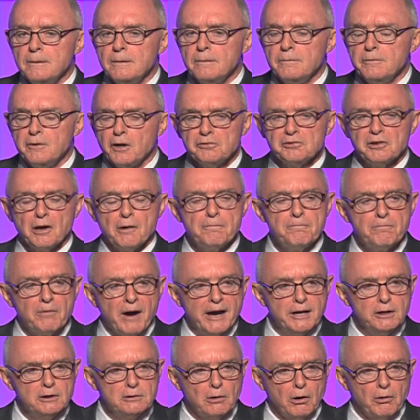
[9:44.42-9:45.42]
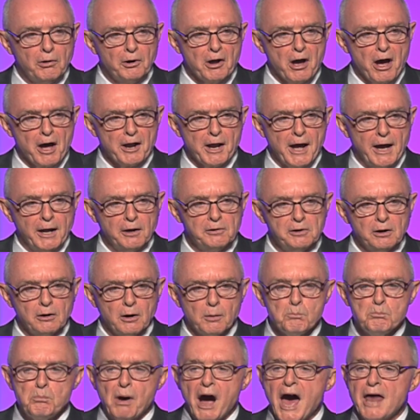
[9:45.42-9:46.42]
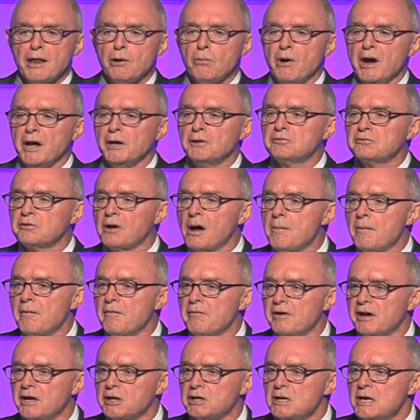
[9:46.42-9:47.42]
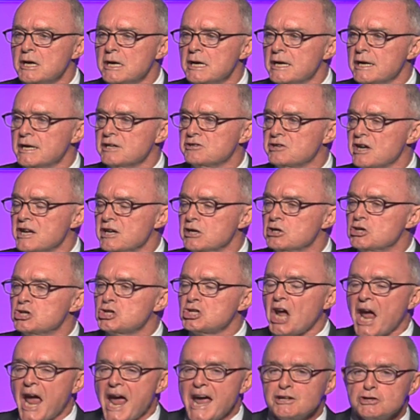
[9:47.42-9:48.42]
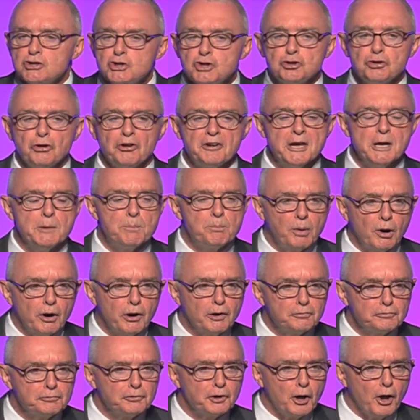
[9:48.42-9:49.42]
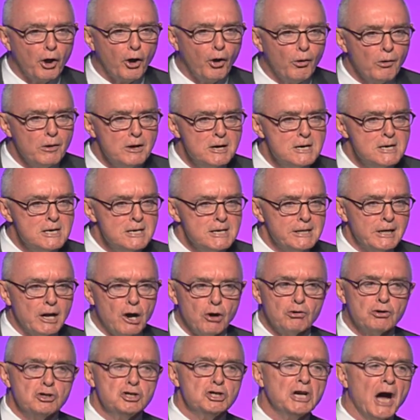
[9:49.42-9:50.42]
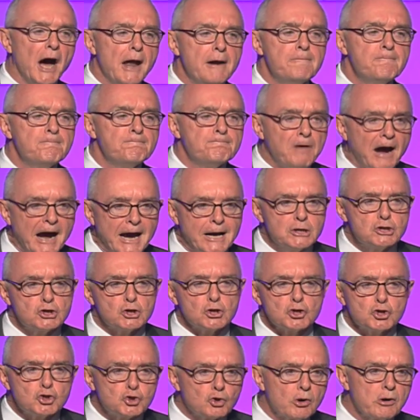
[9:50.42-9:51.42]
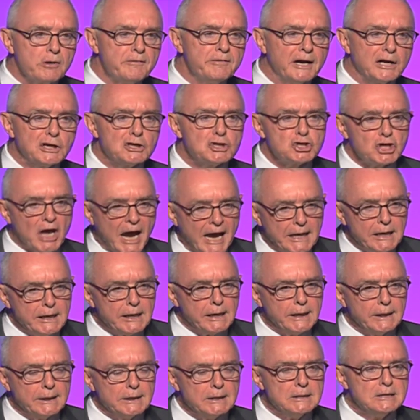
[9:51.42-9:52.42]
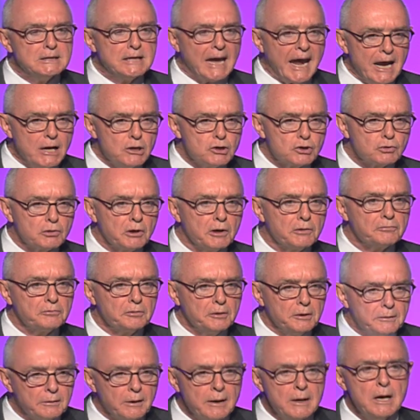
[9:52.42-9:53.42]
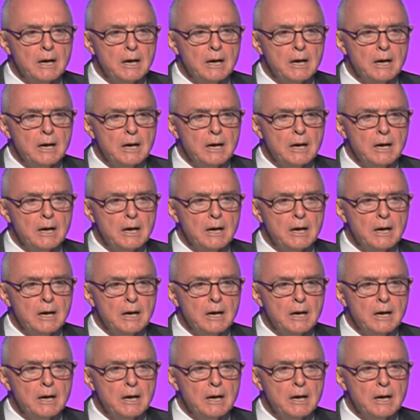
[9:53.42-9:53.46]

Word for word: There's a fight going on out there. And by the way, some of it is intensely personal you know, gunfights are sort of exciting and dangerous, and,